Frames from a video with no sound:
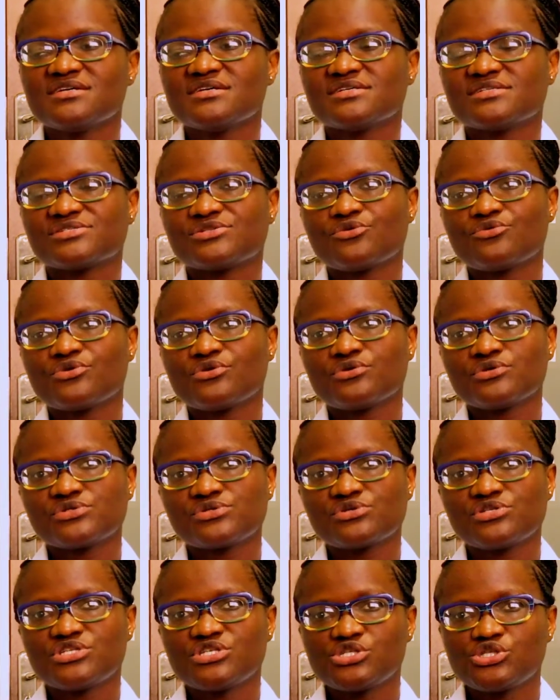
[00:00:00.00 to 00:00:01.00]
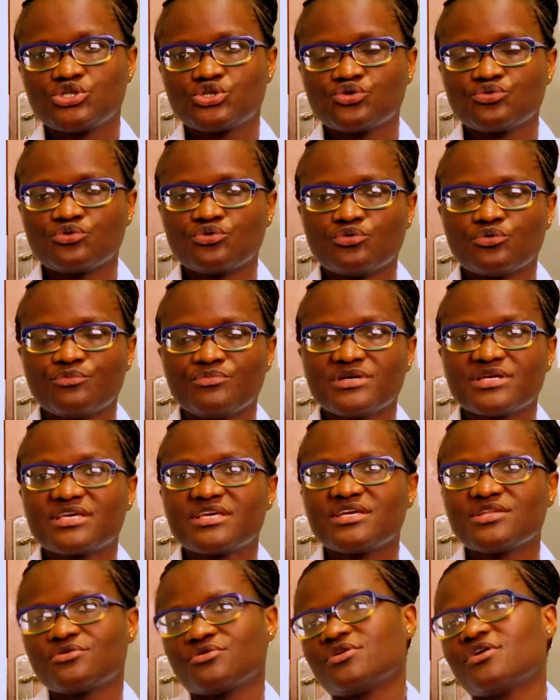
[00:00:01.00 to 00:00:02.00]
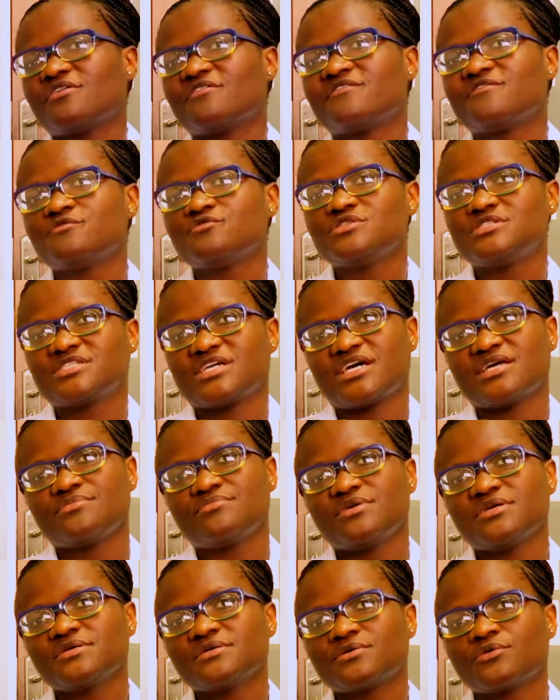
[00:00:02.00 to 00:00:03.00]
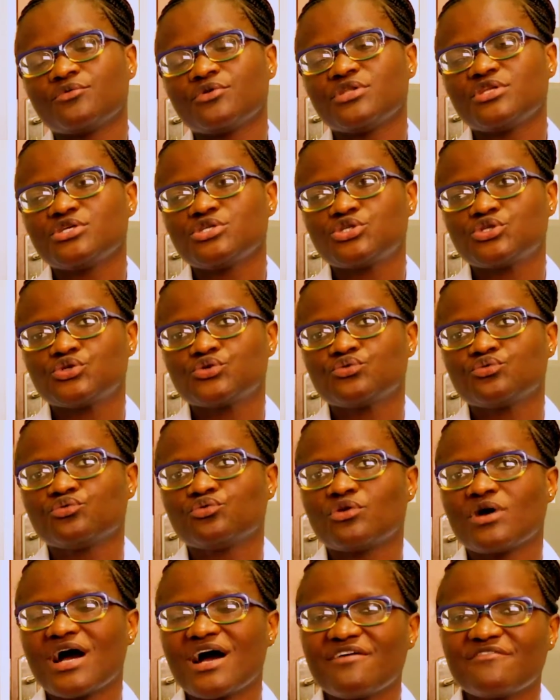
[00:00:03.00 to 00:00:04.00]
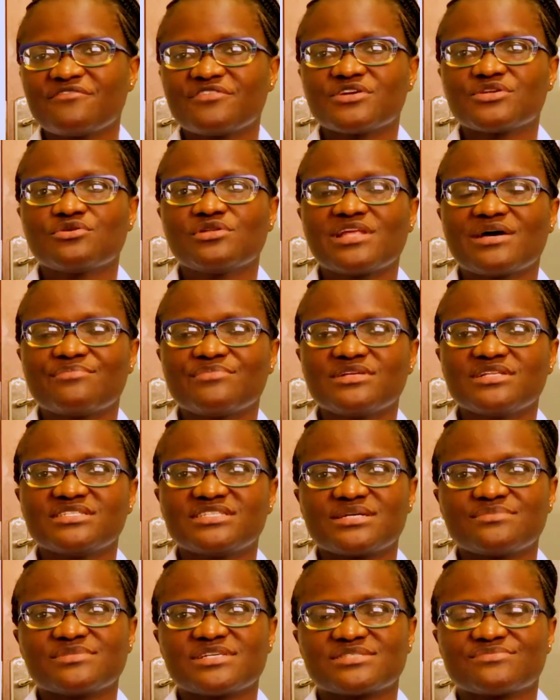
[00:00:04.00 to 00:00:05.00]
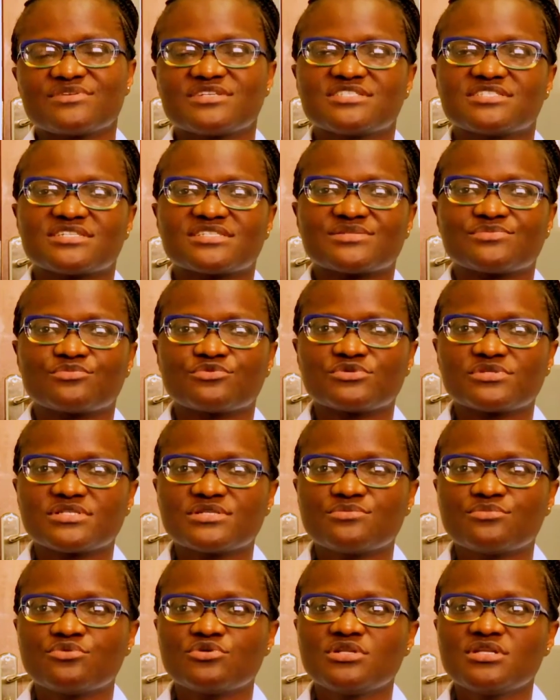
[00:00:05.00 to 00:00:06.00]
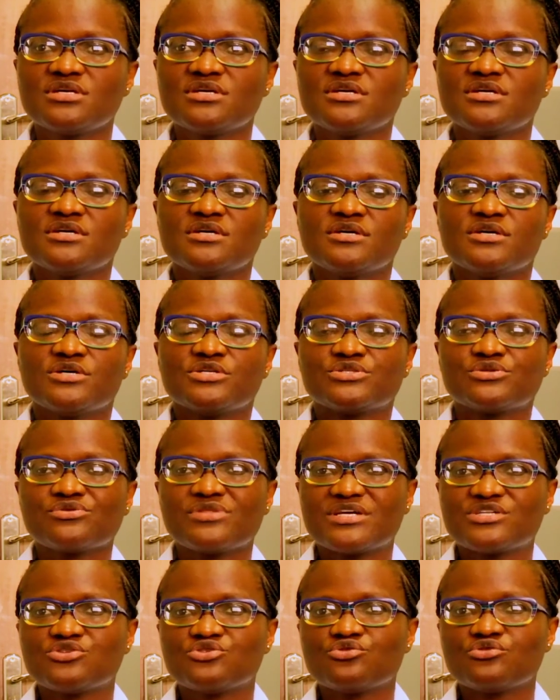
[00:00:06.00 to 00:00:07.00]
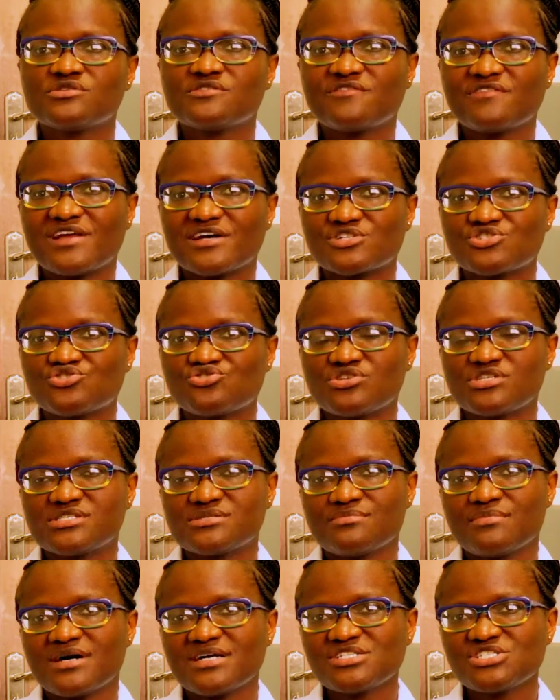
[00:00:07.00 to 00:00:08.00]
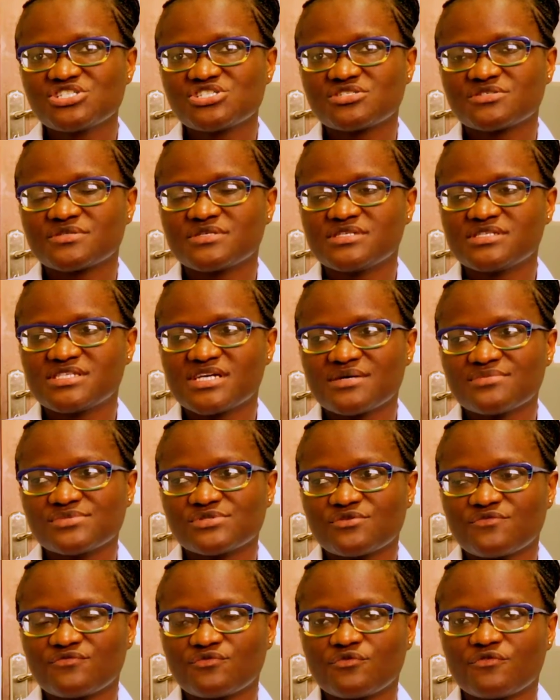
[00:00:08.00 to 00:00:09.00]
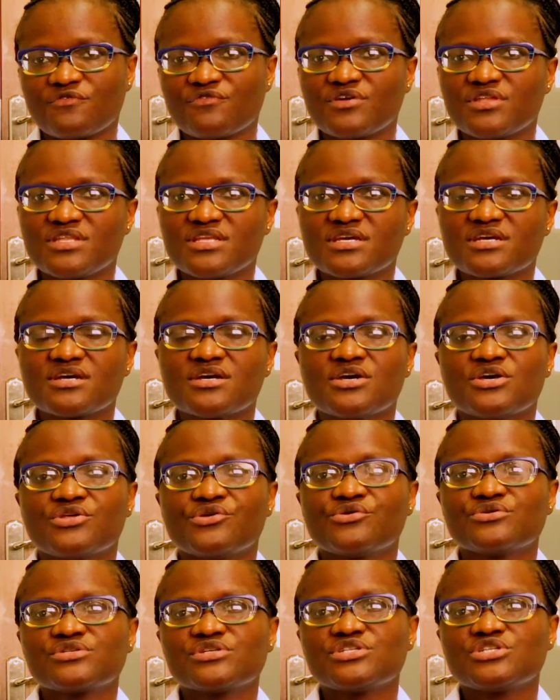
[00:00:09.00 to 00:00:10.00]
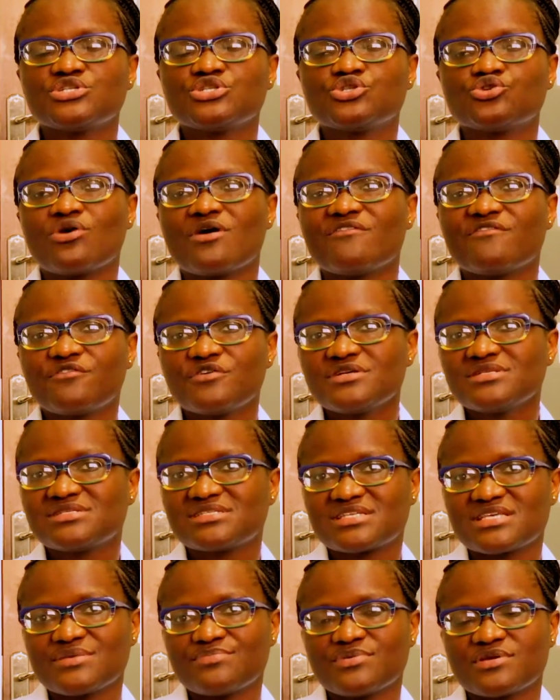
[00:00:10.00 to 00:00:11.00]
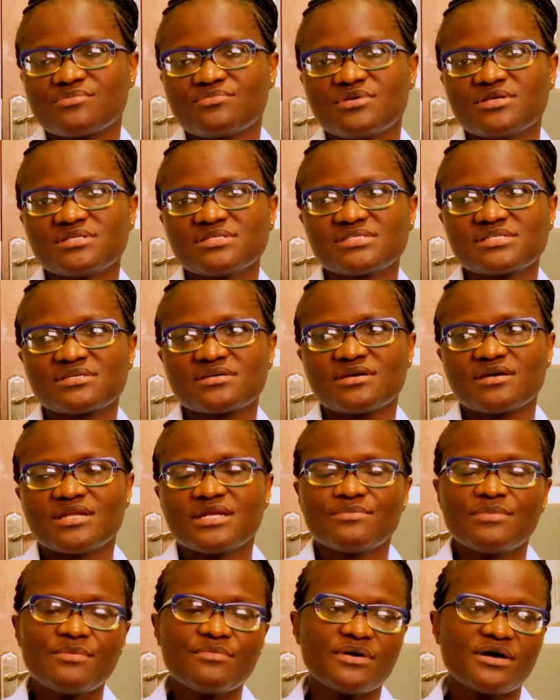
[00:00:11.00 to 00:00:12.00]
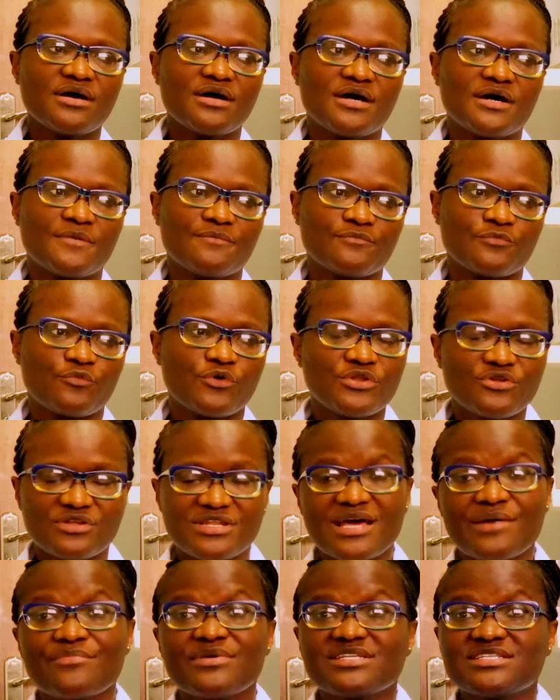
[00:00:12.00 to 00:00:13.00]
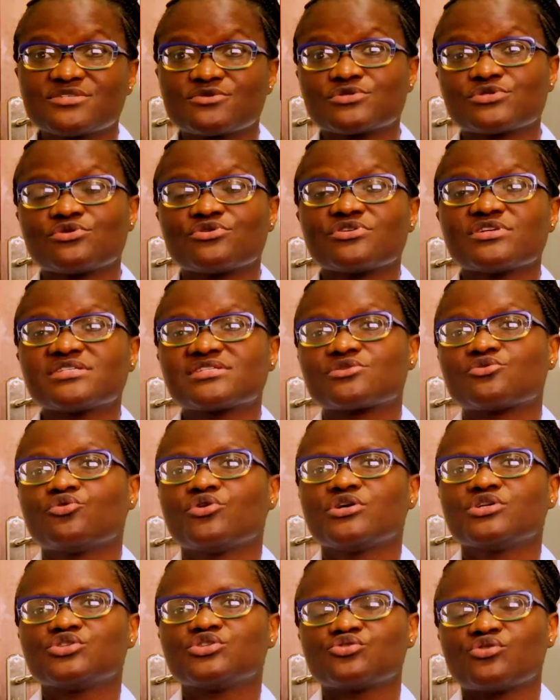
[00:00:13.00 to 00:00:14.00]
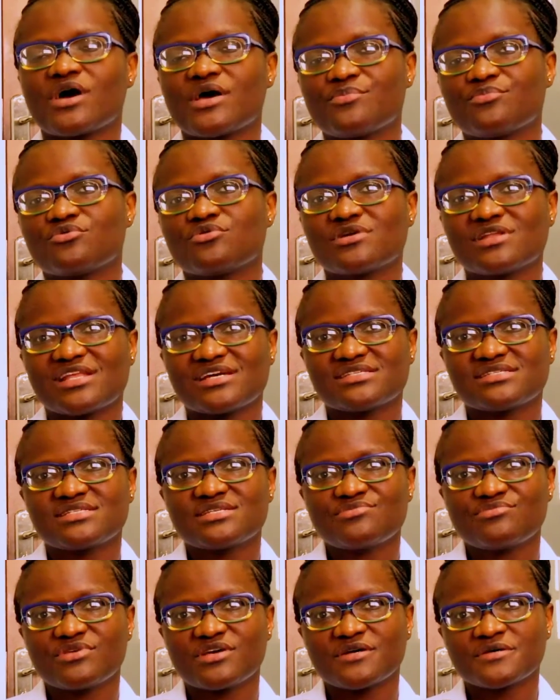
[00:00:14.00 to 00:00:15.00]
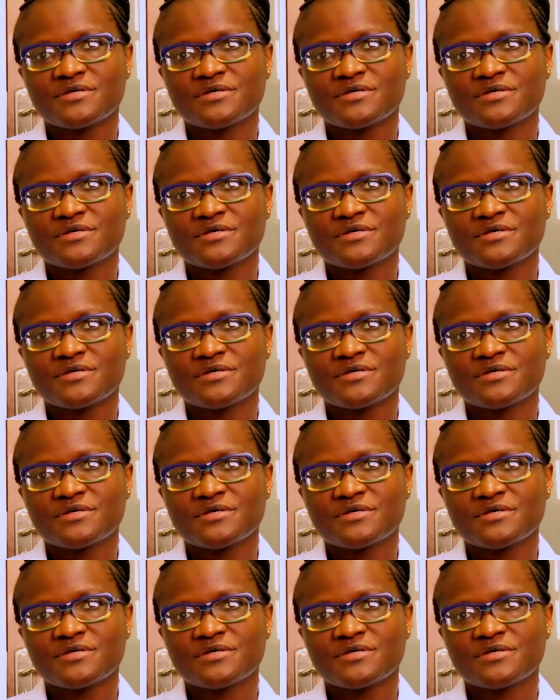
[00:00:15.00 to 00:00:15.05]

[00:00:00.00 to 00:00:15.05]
So we also need to be keen on our food timing. We need to have regular meal times as much as possible so that you don't fluctuate much in terms of your feeding. You also need to avoid skipping meals. Remember, when you're diabetic, you also risk going to hypoglycemia.